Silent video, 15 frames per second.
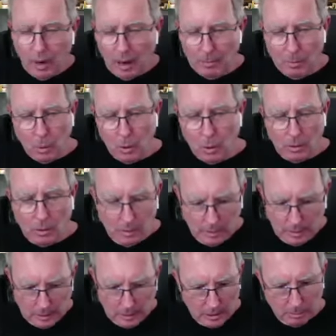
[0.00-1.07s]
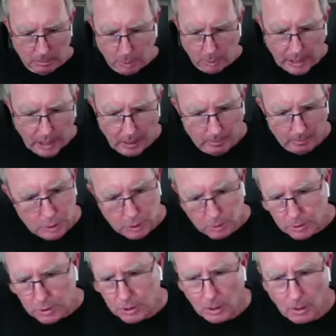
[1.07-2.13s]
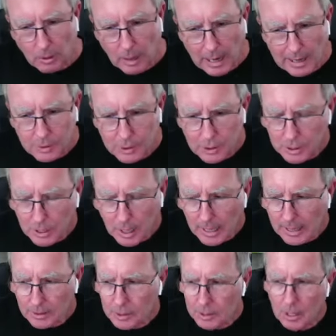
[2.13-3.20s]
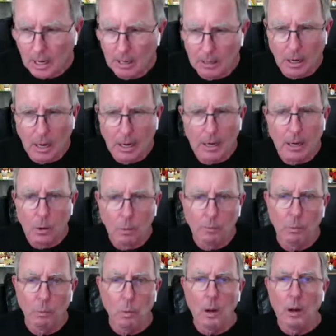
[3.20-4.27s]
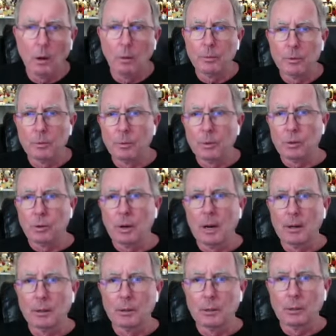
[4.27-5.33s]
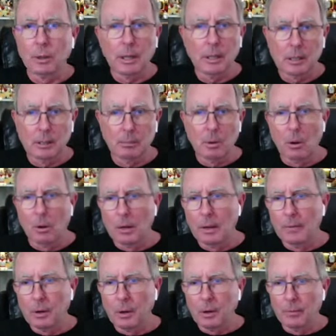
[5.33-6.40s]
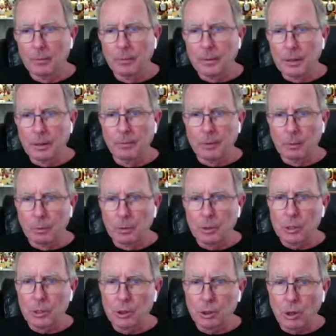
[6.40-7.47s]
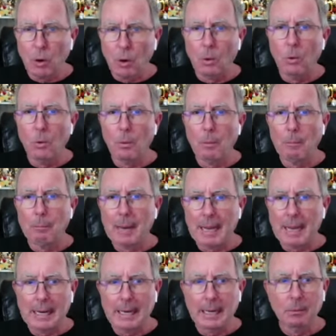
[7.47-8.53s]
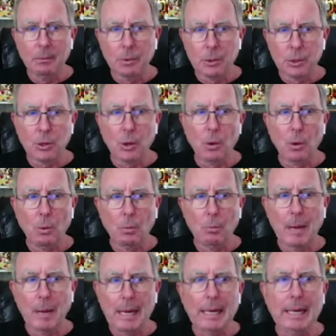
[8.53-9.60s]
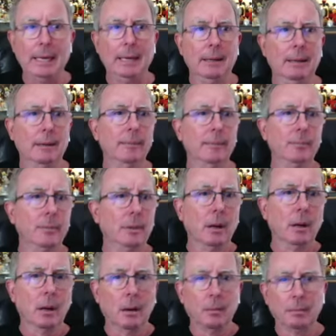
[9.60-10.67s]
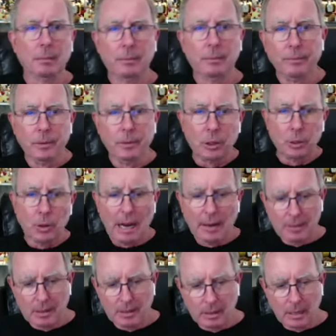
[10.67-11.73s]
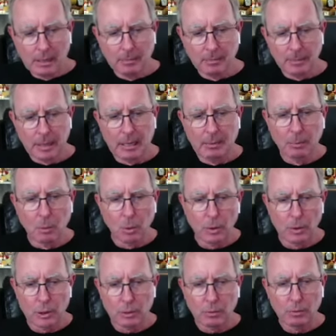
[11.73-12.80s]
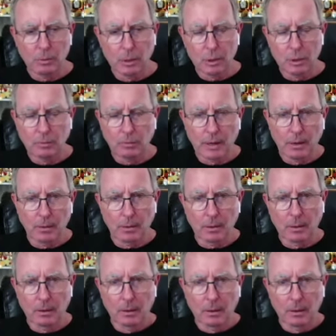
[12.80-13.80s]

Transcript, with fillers: you got more t- to bring up, do so. I just I just got I got overwhelmed with trying to look at them all, and there there there were just so many. There were so many. Um, did you have any any any more that you that you found?